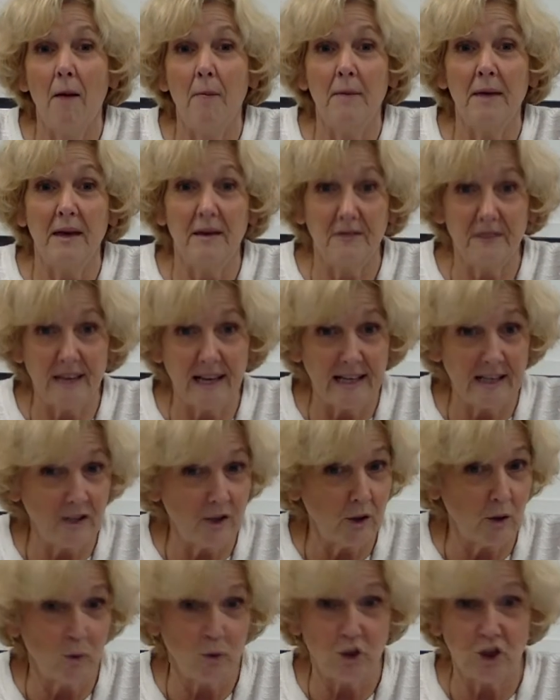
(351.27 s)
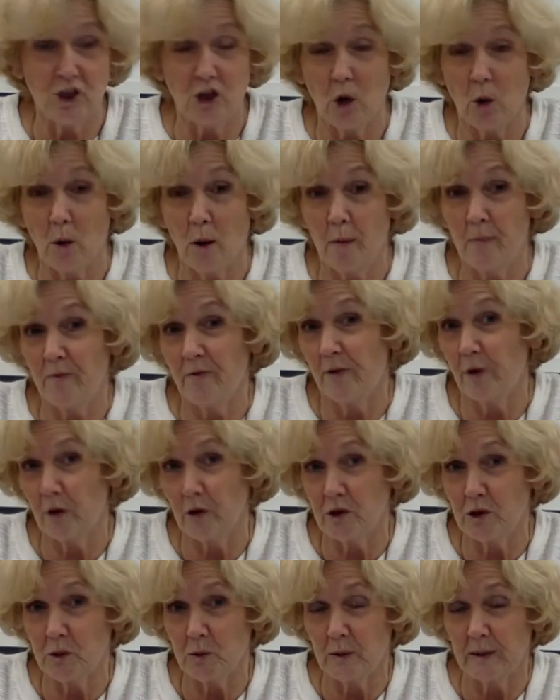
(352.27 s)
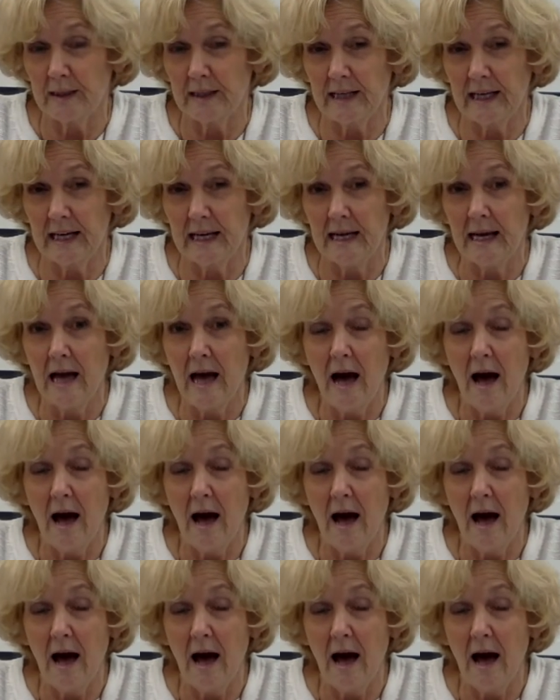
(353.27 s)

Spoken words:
If kids don't show up virtually,